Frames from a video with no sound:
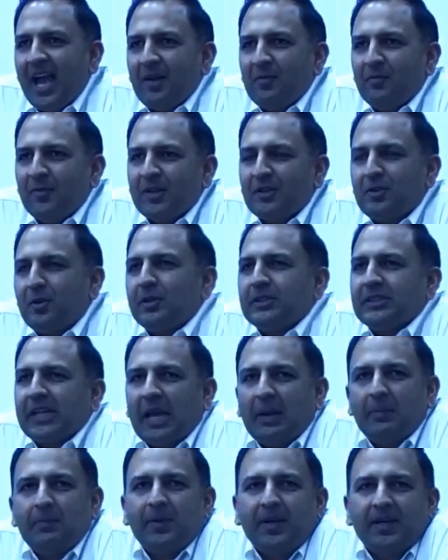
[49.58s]
And with
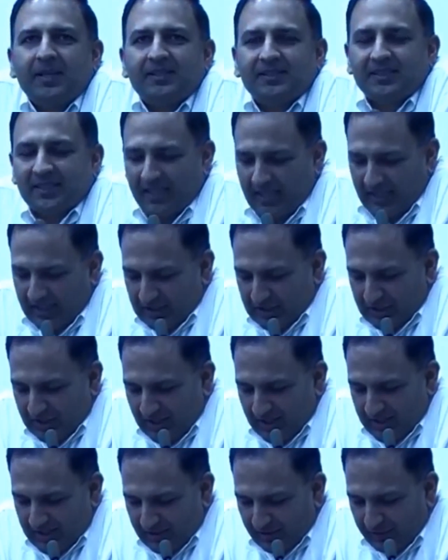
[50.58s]
those epics, it
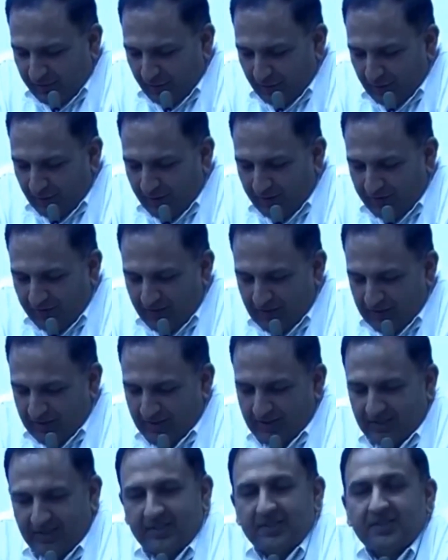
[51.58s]
shares the following
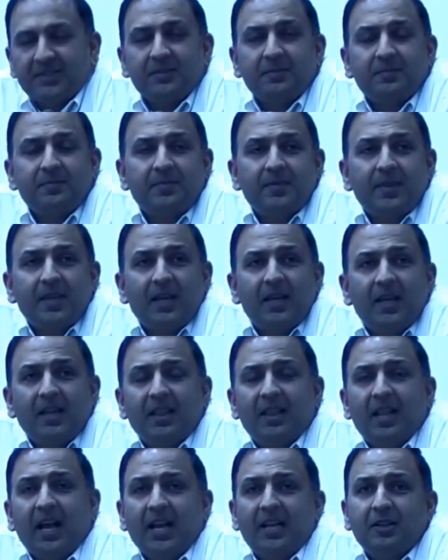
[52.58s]
features.
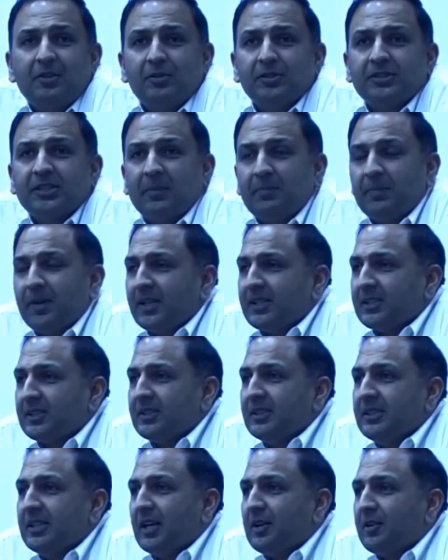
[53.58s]
Like those
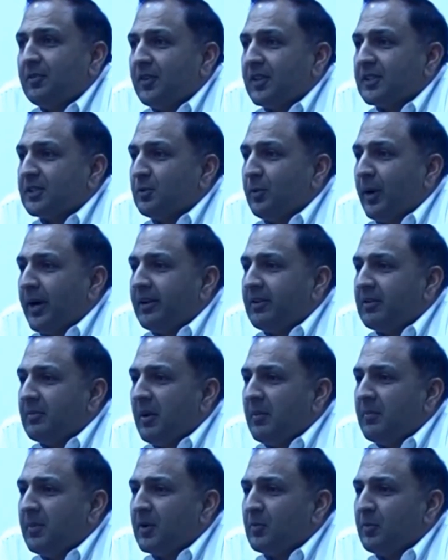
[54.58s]
epics, none of us quite
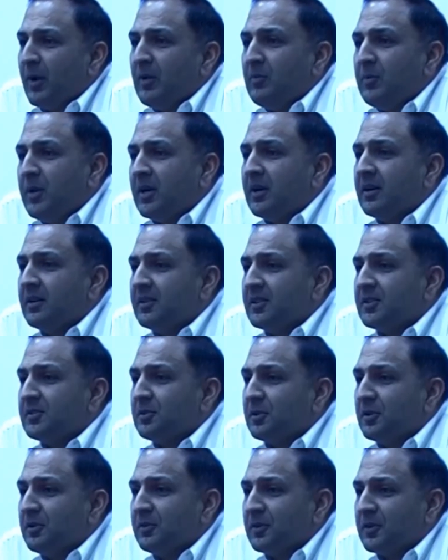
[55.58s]
remember when we heard the
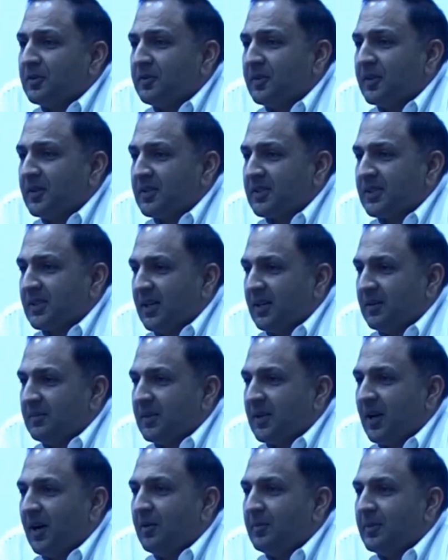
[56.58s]
story for the first
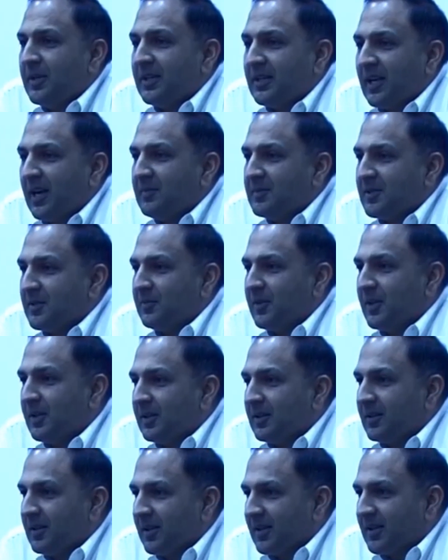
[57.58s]
time and how many times have we
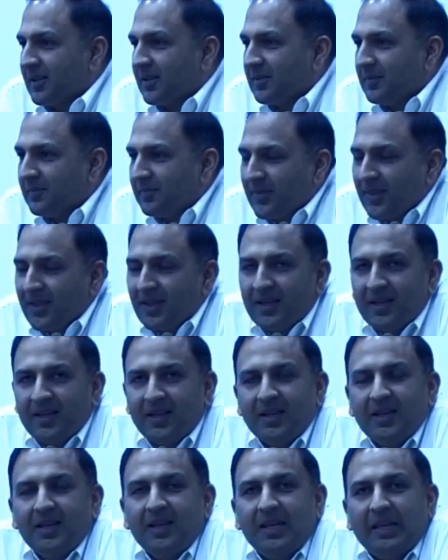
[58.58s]
heard it.
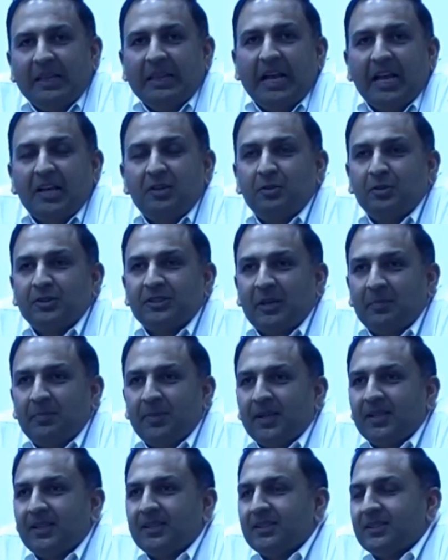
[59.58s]
Like those
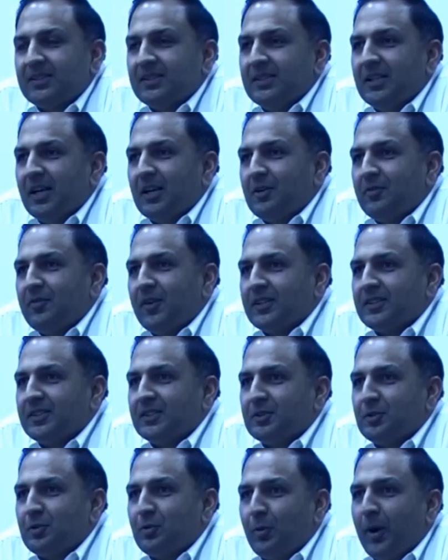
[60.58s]
epics, none of
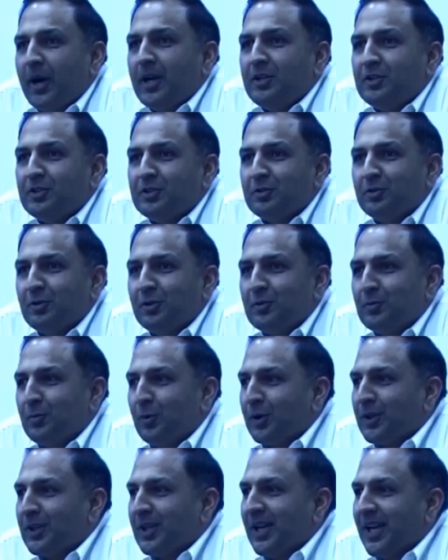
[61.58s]
us is quite sure
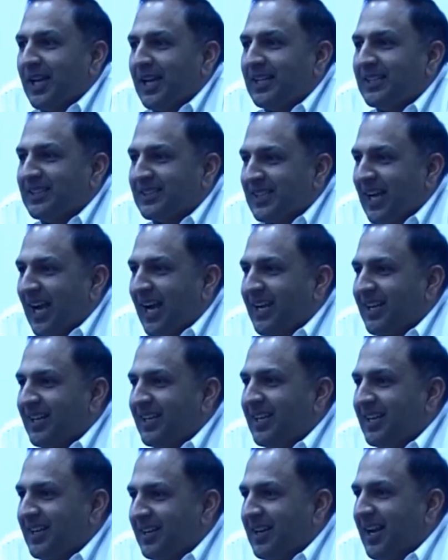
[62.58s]
what the
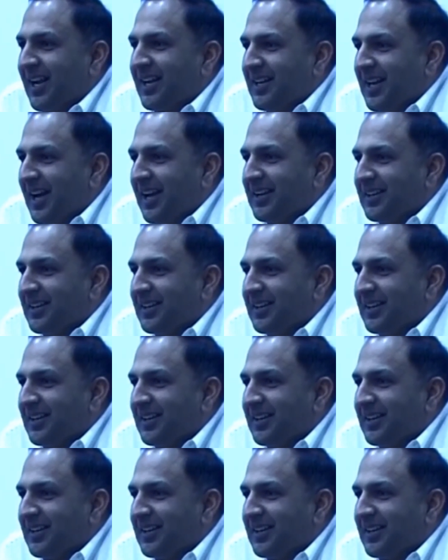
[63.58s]
exactly correct